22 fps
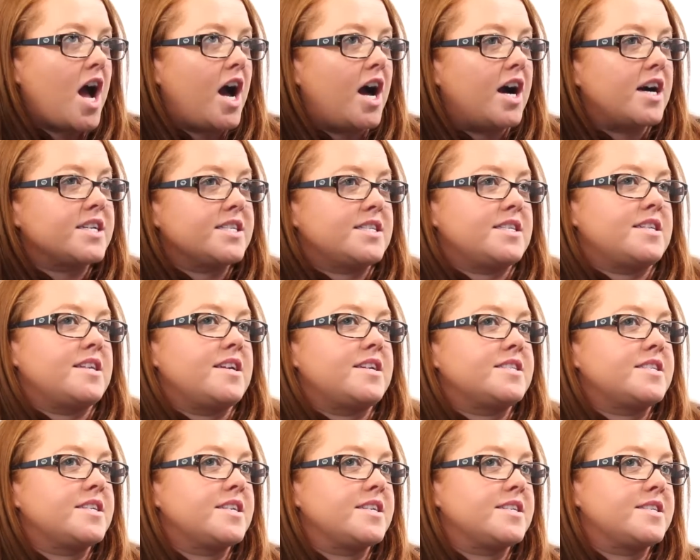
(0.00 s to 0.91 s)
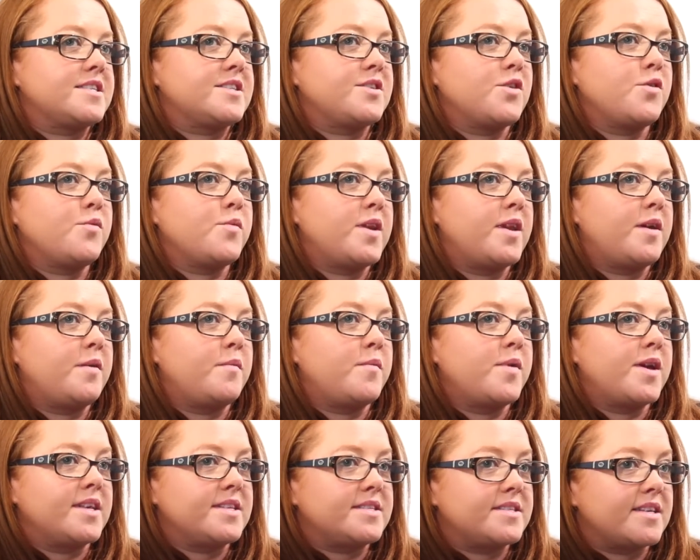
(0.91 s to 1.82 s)
Iceland has so many
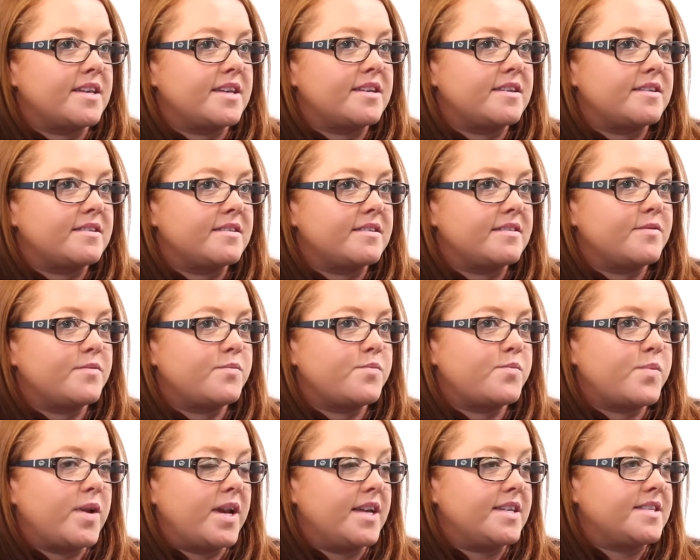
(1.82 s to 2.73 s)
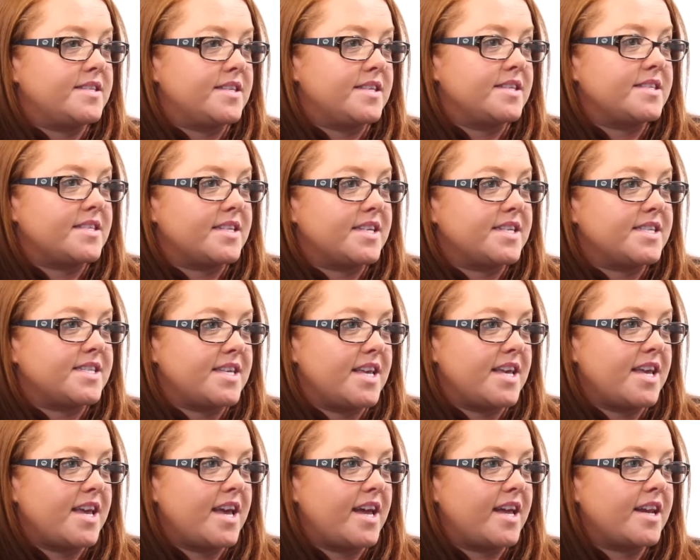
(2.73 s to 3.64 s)
amazing places to
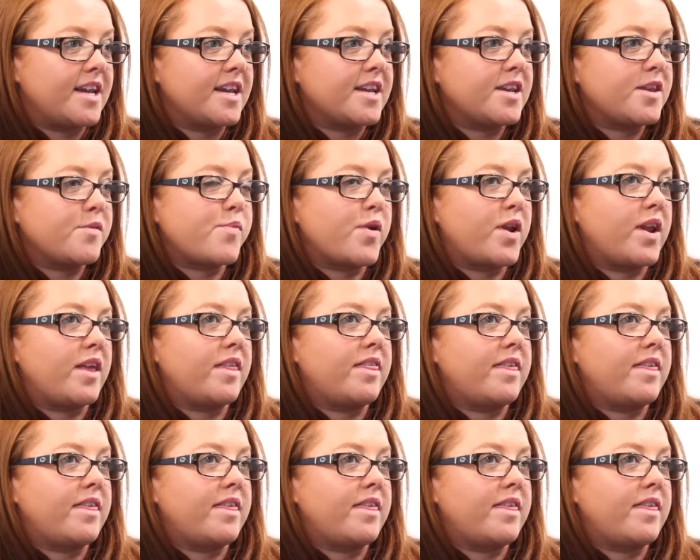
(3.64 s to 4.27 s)
see in it, but I